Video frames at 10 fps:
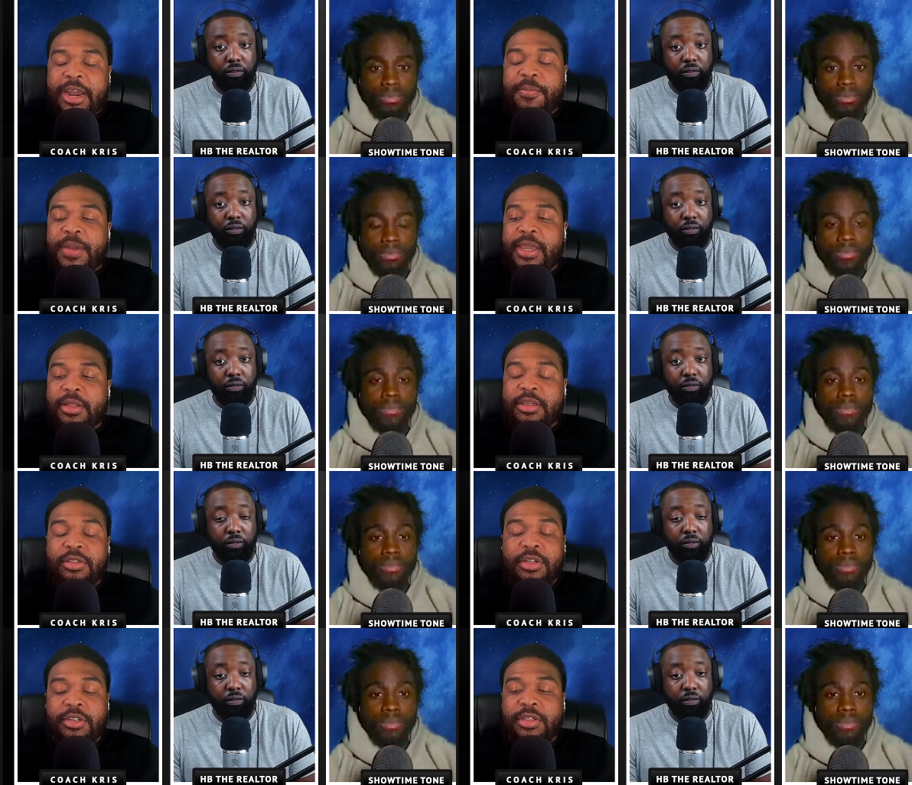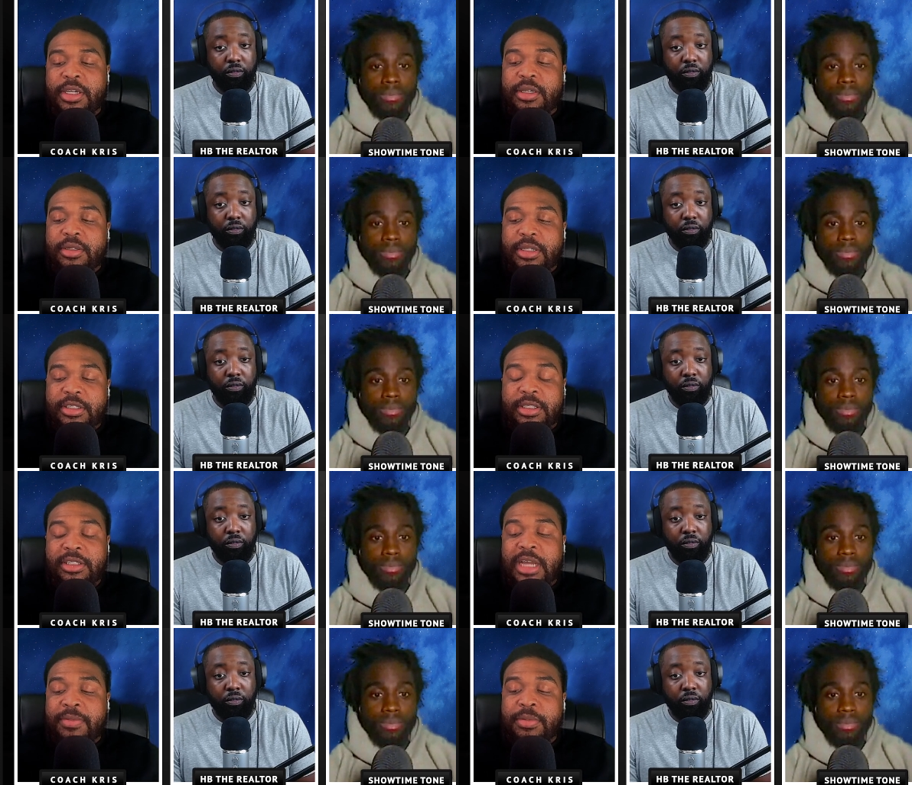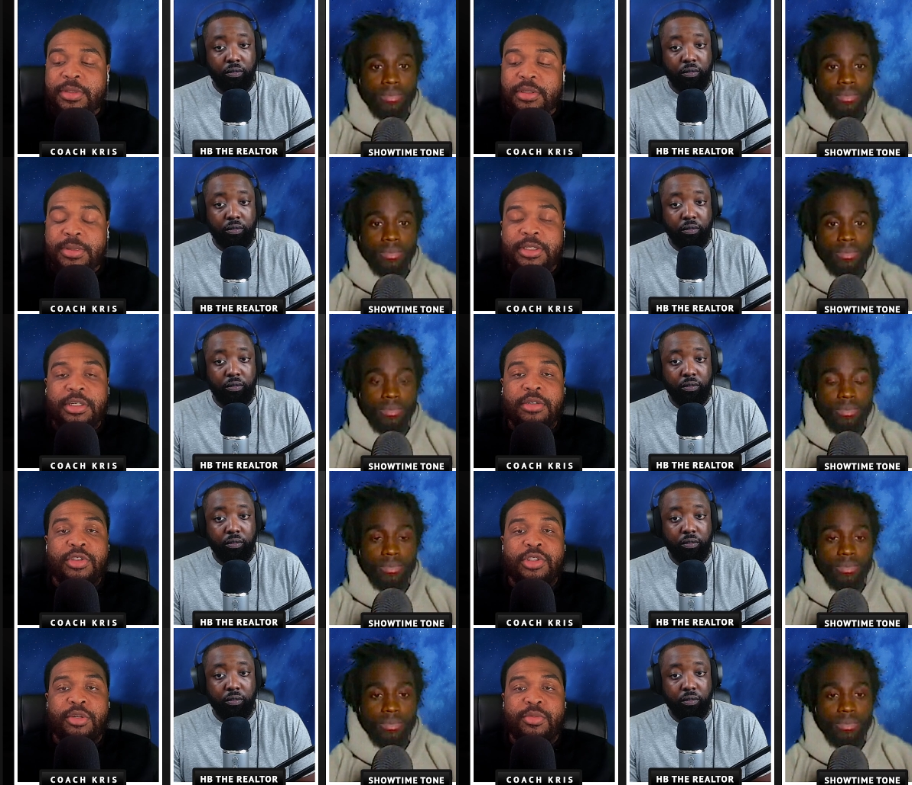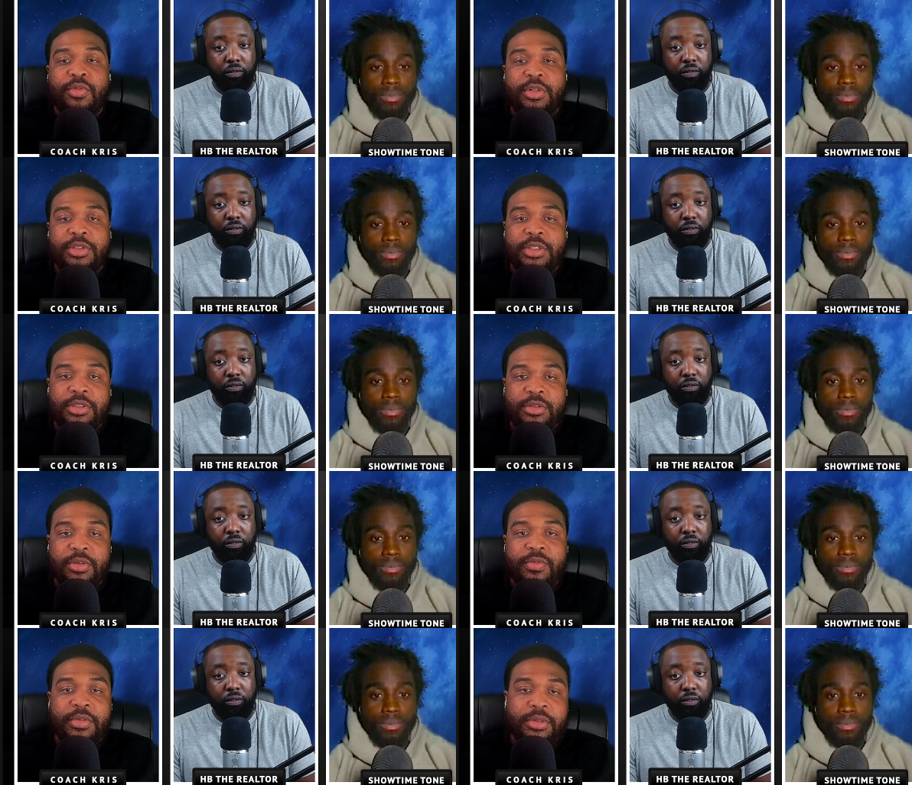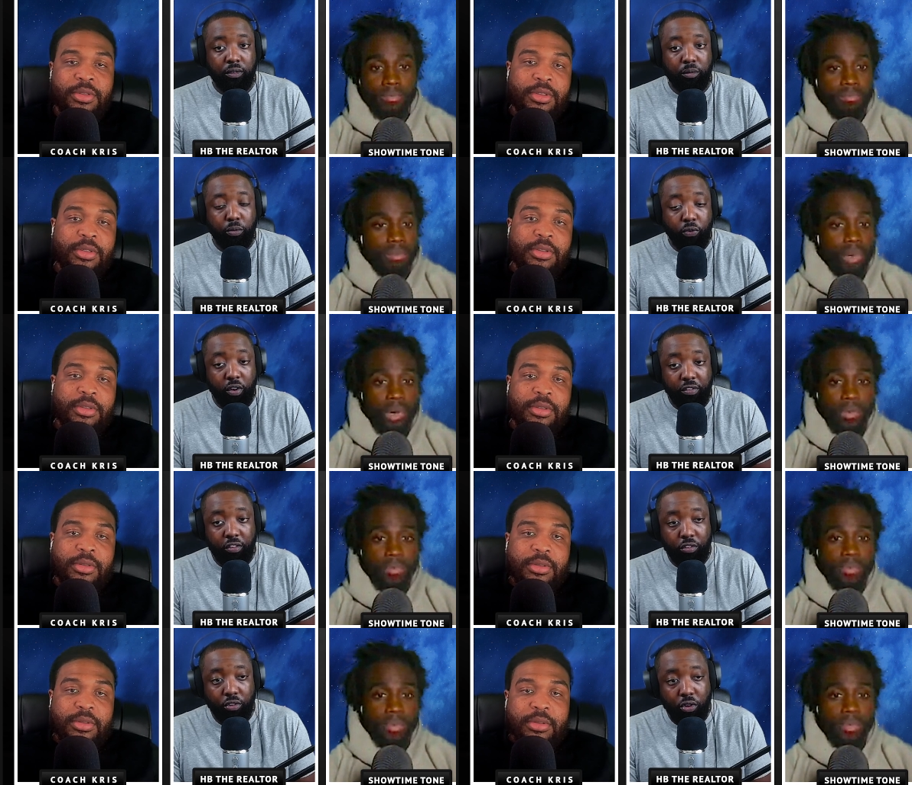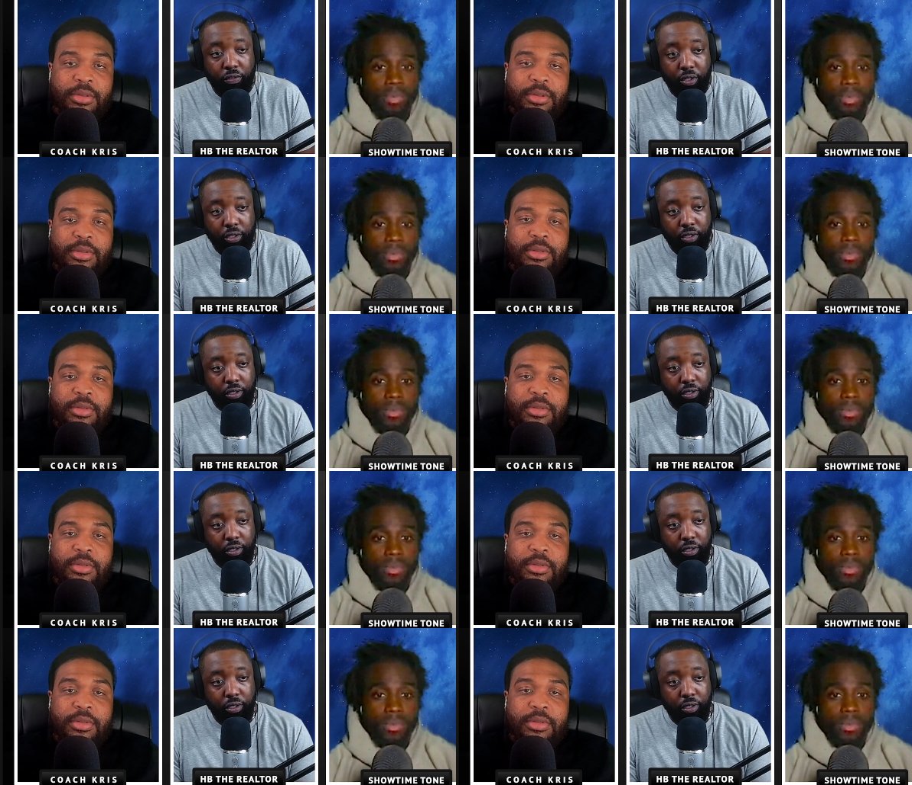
Speaker 1: Gary Payton this Thursday. They said there's optimism he's gonna return before, before the season's over.